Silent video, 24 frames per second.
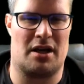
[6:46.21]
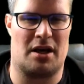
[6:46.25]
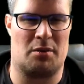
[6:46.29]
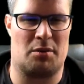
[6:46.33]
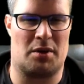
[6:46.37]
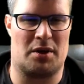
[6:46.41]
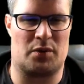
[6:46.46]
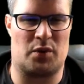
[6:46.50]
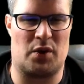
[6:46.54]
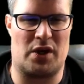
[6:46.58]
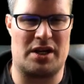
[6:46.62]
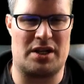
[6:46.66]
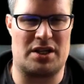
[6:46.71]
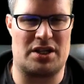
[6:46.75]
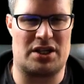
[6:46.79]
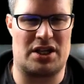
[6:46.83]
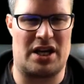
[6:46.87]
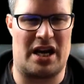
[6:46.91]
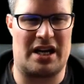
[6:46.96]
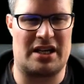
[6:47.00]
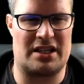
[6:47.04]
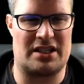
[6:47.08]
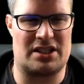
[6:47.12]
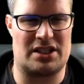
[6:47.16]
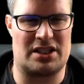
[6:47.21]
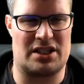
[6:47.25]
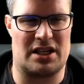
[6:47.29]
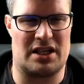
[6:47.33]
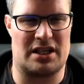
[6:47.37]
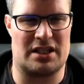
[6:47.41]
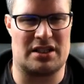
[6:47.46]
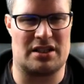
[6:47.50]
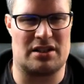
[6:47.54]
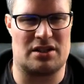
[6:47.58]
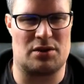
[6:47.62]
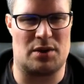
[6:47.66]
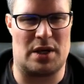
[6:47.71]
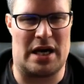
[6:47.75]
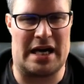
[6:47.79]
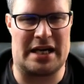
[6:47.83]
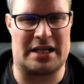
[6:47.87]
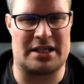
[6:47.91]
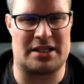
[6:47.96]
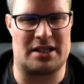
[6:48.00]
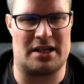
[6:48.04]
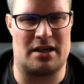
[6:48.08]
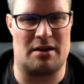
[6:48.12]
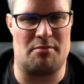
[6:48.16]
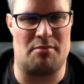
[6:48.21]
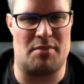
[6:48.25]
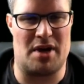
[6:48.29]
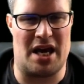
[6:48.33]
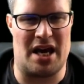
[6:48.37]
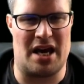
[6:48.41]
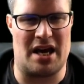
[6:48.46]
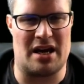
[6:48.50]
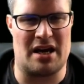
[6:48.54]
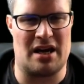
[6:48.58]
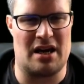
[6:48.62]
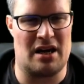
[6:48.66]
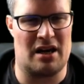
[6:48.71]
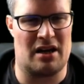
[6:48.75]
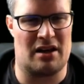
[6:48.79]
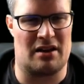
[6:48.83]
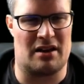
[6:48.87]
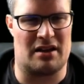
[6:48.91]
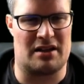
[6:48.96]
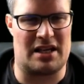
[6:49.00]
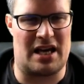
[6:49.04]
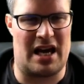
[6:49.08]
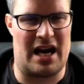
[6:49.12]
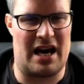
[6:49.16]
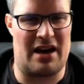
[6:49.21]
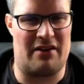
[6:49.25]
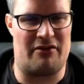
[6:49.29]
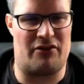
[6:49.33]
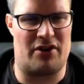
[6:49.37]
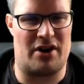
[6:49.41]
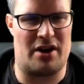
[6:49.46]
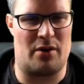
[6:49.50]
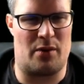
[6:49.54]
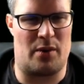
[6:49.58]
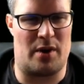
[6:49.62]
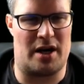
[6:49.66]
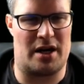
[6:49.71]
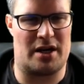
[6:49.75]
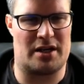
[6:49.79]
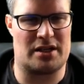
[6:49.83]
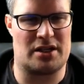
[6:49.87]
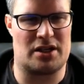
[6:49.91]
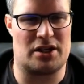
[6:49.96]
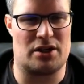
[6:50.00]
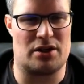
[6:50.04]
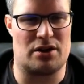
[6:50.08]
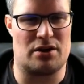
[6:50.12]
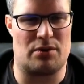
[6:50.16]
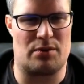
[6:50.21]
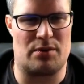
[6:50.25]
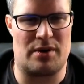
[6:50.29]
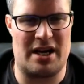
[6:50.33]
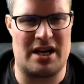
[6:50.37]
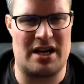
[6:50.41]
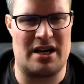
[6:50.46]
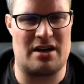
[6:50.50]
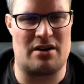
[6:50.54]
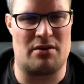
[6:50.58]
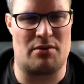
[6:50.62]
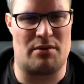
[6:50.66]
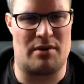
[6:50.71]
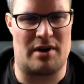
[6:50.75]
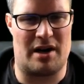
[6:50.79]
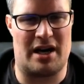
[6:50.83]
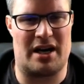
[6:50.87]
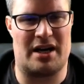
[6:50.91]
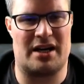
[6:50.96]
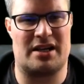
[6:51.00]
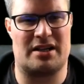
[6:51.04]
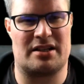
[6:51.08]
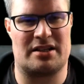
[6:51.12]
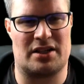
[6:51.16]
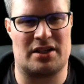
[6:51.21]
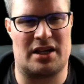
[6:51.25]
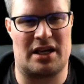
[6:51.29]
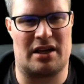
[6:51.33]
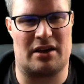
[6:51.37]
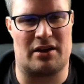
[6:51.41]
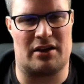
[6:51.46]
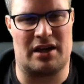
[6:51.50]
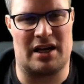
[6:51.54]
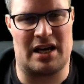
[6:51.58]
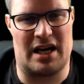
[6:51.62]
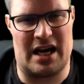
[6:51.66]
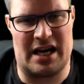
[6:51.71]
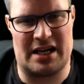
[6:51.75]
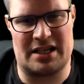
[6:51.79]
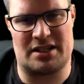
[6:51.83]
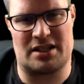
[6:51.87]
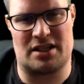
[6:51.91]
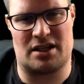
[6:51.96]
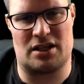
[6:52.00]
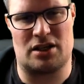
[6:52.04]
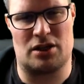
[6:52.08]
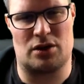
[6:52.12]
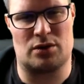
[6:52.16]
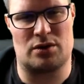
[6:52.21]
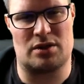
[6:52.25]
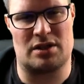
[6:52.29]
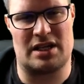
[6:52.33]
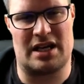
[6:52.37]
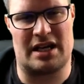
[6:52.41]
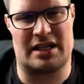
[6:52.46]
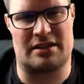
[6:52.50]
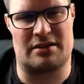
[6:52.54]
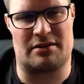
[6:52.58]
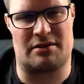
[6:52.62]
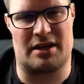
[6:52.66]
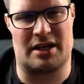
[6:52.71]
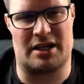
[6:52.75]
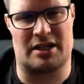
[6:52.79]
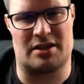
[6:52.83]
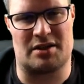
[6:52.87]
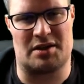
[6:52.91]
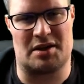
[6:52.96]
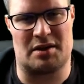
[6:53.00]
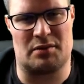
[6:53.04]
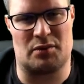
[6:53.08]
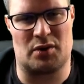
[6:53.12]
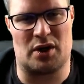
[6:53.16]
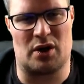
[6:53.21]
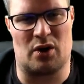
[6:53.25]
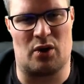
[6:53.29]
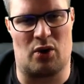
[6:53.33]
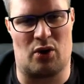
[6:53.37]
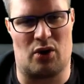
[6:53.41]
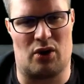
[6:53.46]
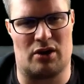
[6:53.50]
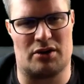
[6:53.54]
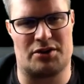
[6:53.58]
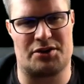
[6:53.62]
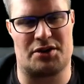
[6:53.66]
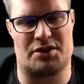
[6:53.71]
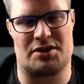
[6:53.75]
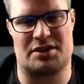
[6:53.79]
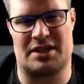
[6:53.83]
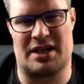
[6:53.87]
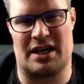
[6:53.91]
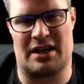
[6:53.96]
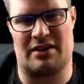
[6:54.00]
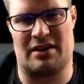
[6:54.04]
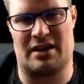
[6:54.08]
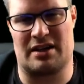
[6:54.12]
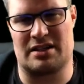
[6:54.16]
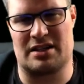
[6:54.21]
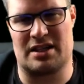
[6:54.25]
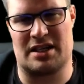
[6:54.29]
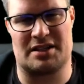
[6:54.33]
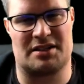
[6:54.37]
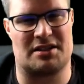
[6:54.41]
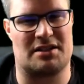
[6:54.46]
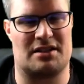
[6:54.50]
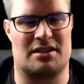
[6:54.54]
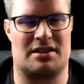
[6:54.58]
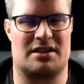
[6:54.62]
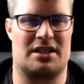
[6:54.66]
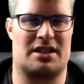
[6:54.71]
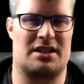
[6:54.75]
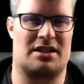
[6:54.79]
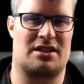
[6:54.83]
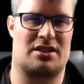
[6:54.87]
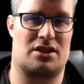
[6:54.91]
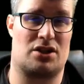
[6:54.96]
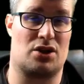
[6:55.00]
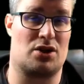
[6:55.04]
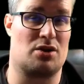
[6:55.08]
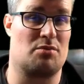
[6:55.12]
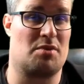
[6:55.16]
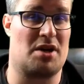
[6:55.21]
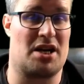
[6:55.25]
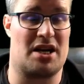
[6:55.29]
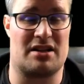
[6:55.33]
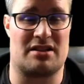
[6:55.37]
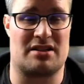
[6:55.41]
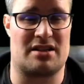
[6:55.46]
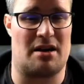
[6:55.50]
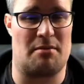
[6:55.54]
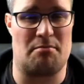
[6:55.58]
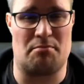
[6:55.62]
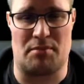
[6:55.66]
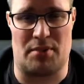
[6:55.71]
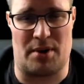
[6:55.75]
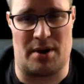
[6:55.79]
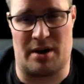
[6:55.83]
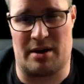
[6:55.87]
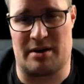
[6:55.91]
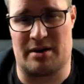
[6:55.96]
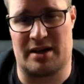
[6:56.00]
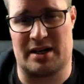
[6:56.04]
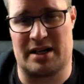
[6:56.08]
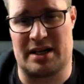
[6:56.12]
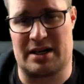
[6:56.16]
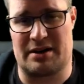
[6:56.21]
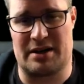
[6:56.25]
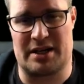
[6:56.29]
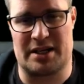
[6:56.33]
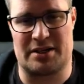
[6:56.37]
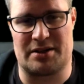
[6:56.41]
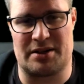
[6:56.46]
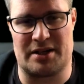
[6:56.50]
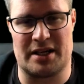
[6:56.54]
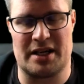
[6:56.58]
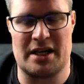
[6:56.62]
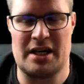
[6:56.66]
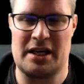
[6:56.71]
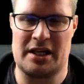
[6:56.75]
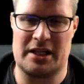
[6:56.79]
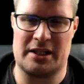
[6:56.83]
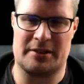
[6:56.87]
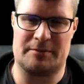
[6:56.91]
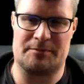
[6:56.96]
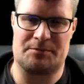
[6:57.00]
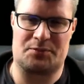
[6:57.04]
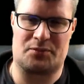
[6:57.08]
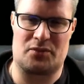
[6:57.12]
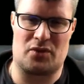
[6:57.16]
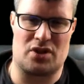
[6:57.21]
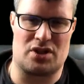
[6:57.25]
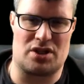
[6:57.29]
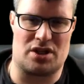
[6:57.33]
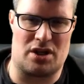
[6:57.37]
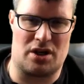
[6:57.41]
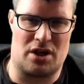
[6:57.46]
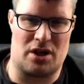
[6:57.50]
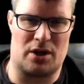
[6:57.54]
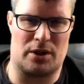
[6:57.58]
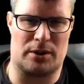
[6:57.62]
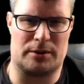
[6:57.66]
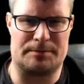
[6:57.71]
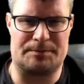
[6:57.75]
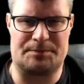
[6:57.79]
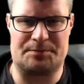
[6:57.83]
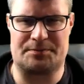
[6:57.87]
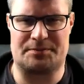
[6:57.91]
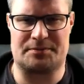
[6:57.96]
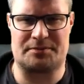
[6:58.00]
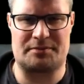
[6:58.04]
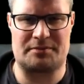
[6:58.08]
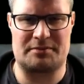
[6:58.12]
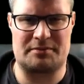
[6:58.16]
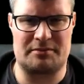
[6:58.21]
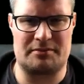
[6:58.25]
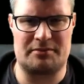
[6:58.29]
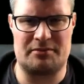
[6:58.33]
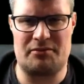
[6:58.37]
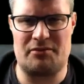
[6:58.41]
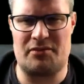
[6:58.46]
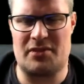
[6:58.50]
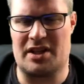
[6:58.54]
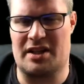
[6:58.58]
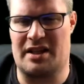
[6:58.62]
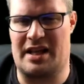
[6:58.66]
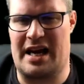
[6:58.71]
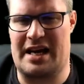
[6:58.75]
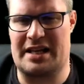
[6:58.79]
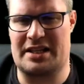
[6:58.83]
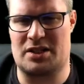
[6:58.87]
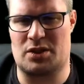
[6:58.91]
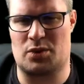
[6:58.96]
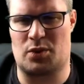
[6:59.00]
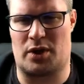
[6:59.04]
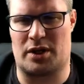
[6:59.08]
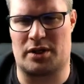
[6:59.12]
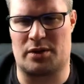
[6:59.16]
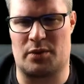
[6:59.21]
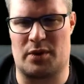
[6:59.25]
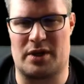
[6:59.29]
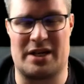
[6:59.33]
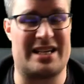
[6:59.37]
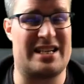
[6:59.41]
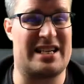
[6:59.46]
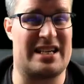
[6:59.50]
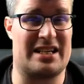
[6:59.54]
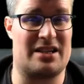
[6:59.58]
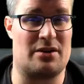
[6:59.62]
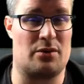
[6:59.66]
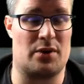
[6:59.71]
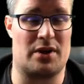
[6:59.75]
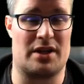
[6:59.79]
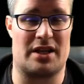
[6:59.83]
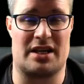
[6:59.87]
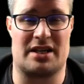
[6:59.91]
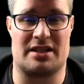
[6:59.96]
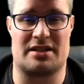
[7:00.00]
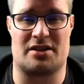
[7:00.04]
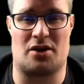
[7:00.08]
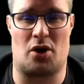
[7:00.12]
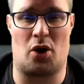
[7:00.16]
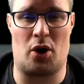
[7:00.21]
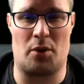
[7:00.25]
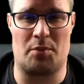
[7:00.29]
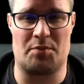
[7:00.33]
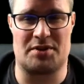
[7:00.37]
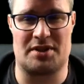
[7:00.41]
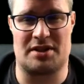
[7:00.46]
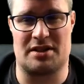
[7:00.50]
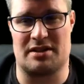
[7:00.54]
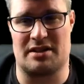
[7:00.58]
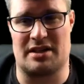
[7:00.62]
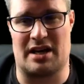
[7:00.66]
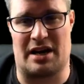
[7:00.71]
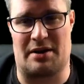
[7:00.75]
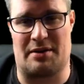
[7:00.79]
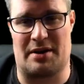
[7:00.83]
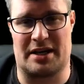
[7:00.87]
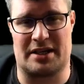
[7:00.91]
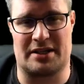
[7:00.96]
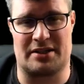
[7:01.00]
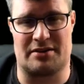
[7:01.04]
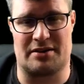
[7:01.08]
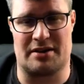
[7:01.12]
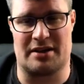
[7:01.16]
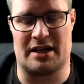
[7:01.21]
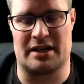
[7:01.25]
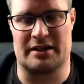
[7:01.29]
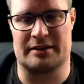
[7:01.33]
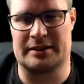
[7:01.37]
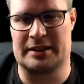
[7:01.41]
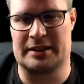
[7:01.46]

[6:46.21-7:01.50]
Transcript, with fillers: But we changed it to actually be that everyone could read, write, and execute that directory. And we also said that this, this should be a temporary directory. So that's what we did with this opt directory.